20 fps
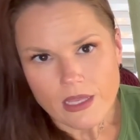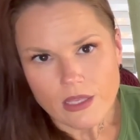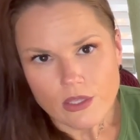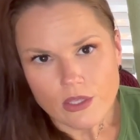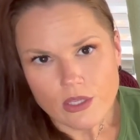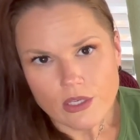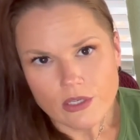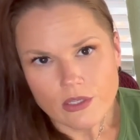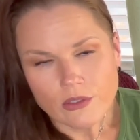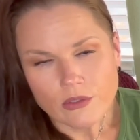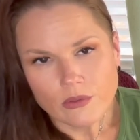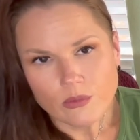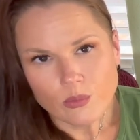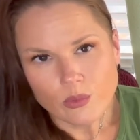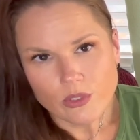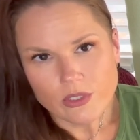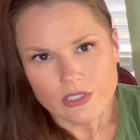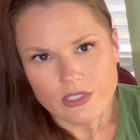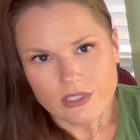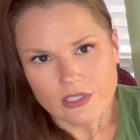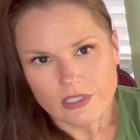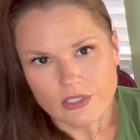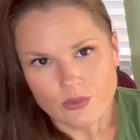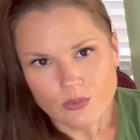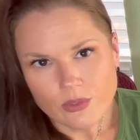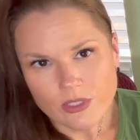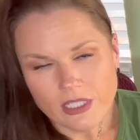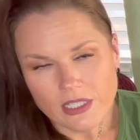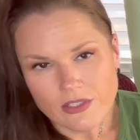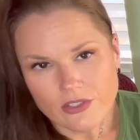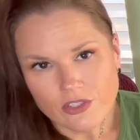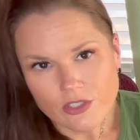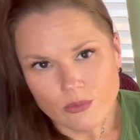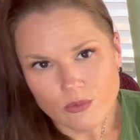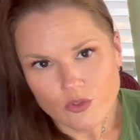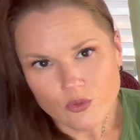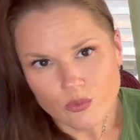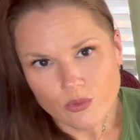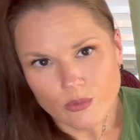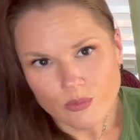You know, whereas this one has so
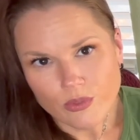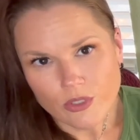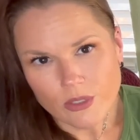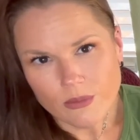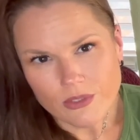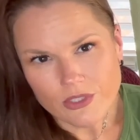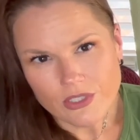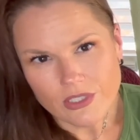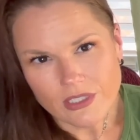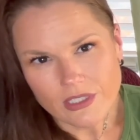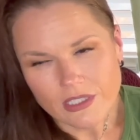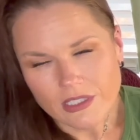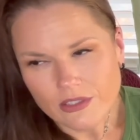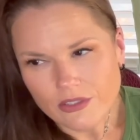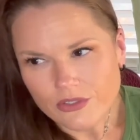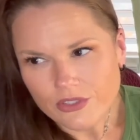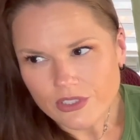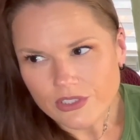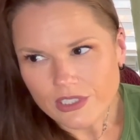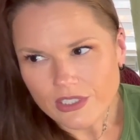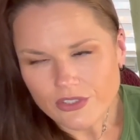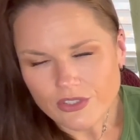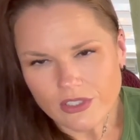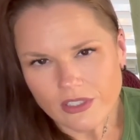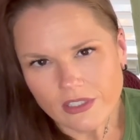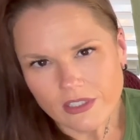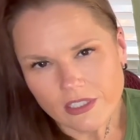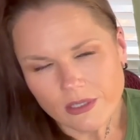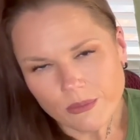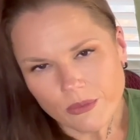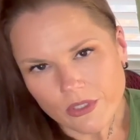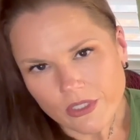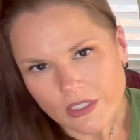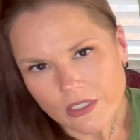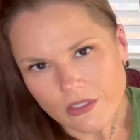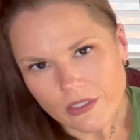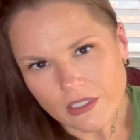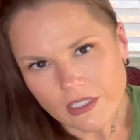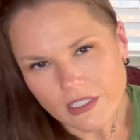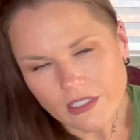much more promise. And again, there's a touch of glamour in
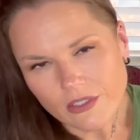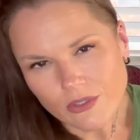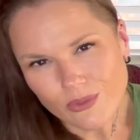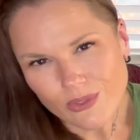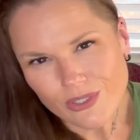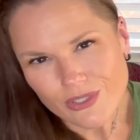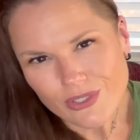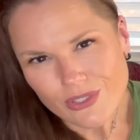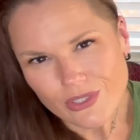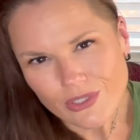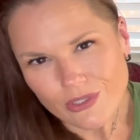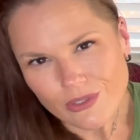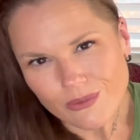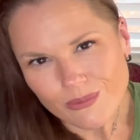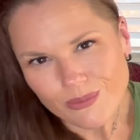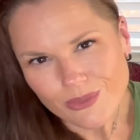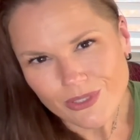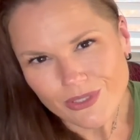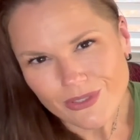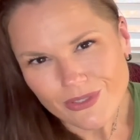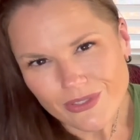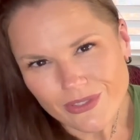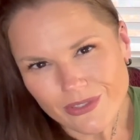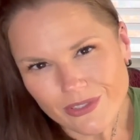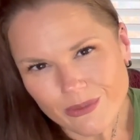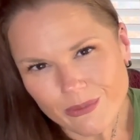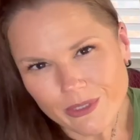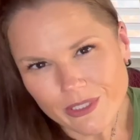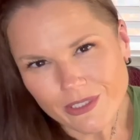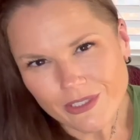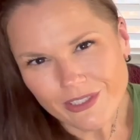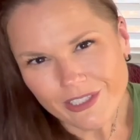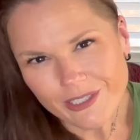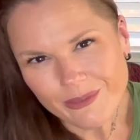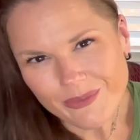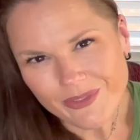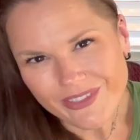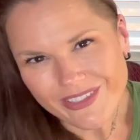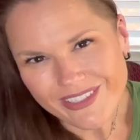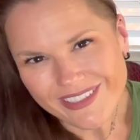here. I can't quite see it, but there's a little bit of
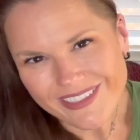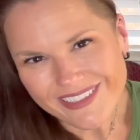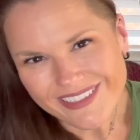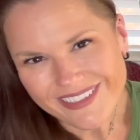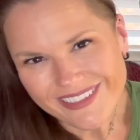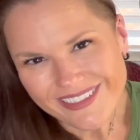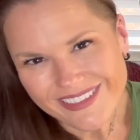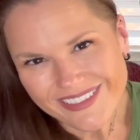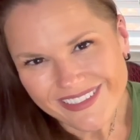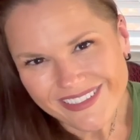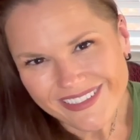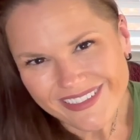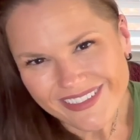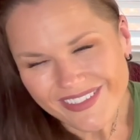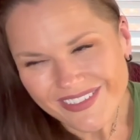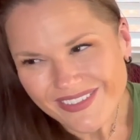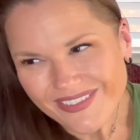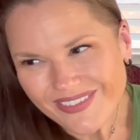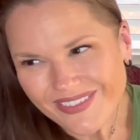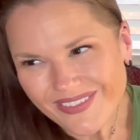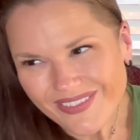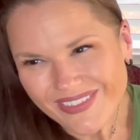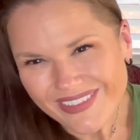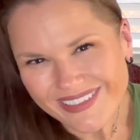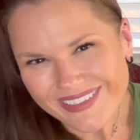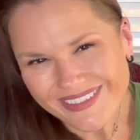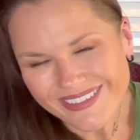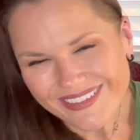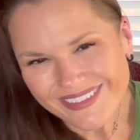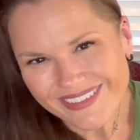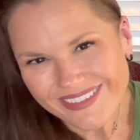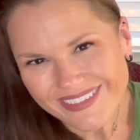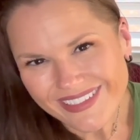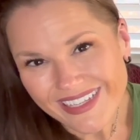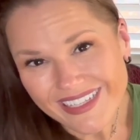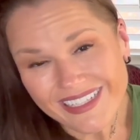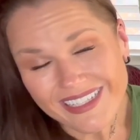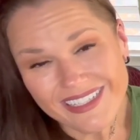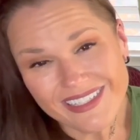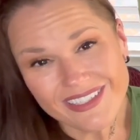glamour in it. I don't know why.
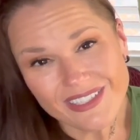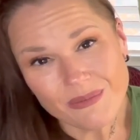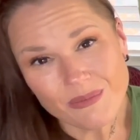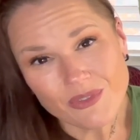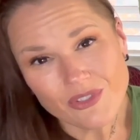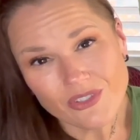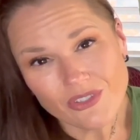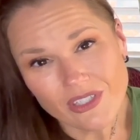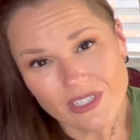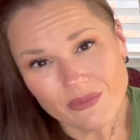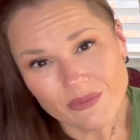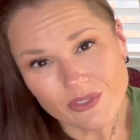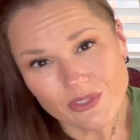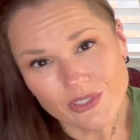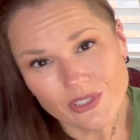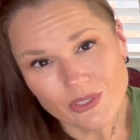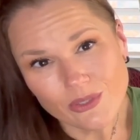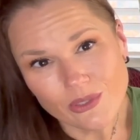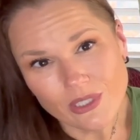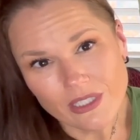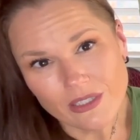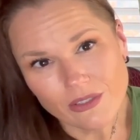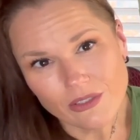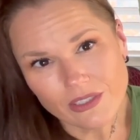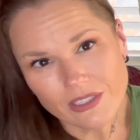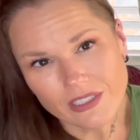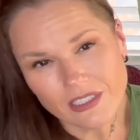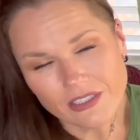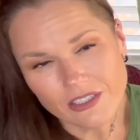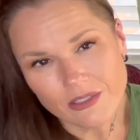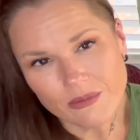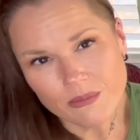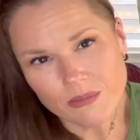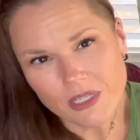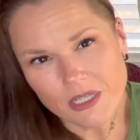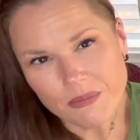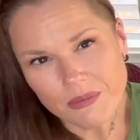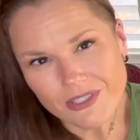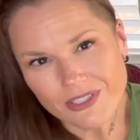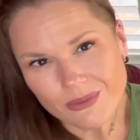And it has some travel too. It looks like there
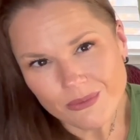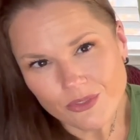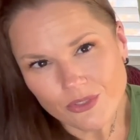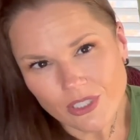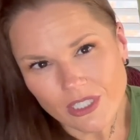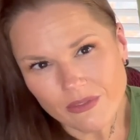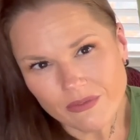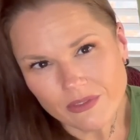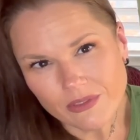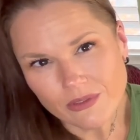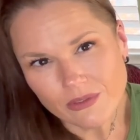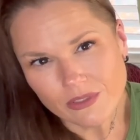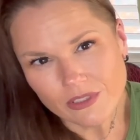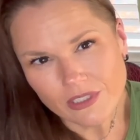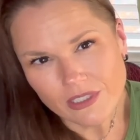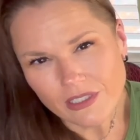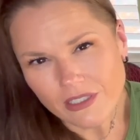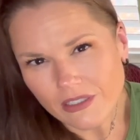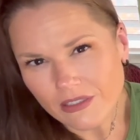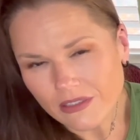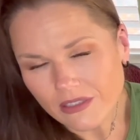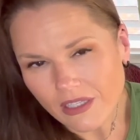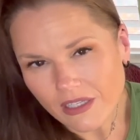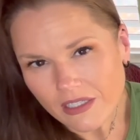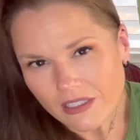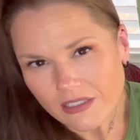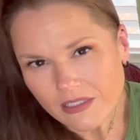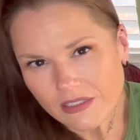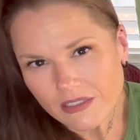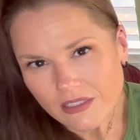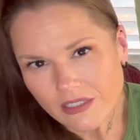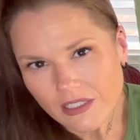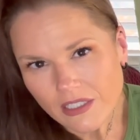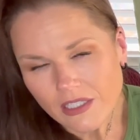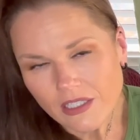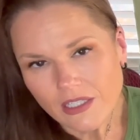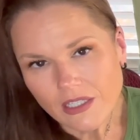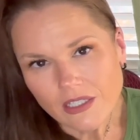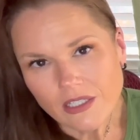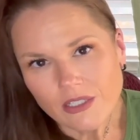might be some travel, not a lot,
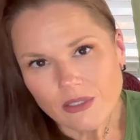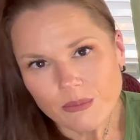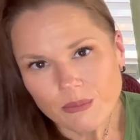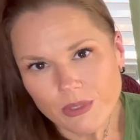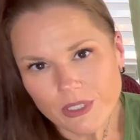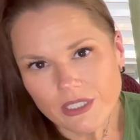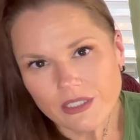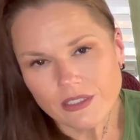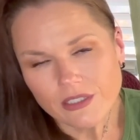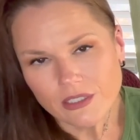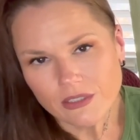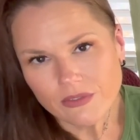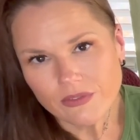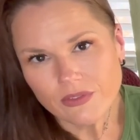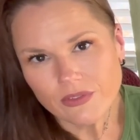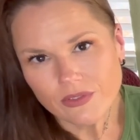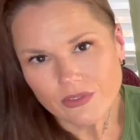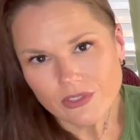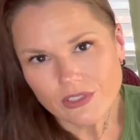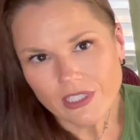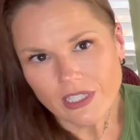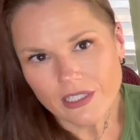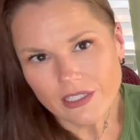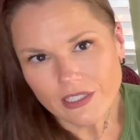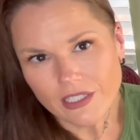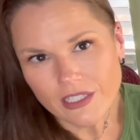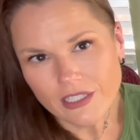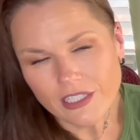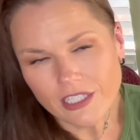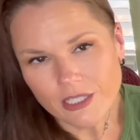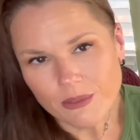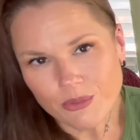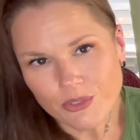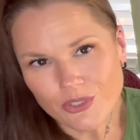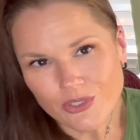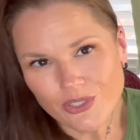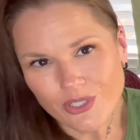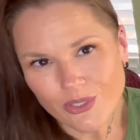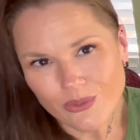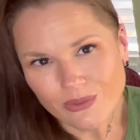but enough that it keeps you
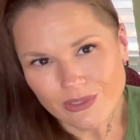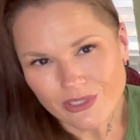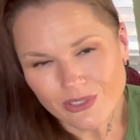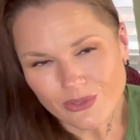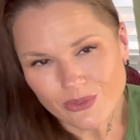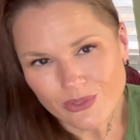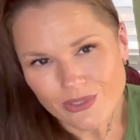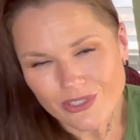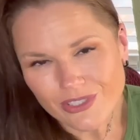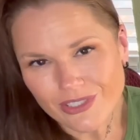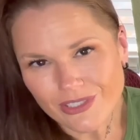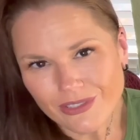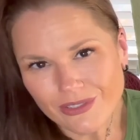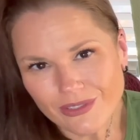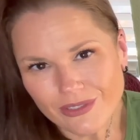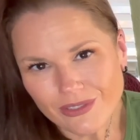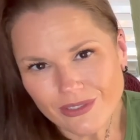going towards it.